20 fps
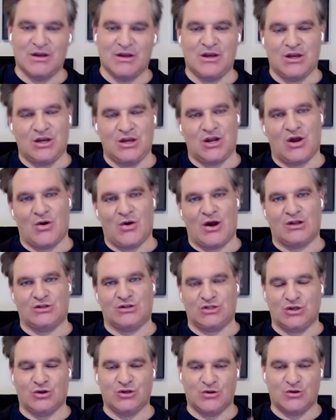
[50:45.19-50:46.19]

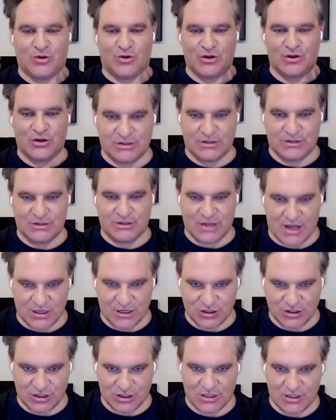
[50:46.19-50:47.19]
until you put your
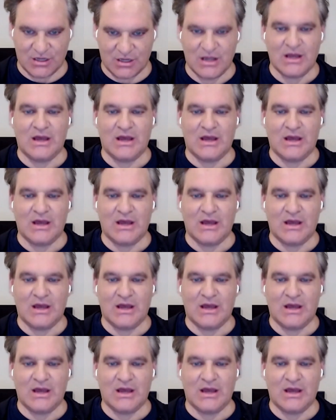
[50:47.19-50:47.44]
intention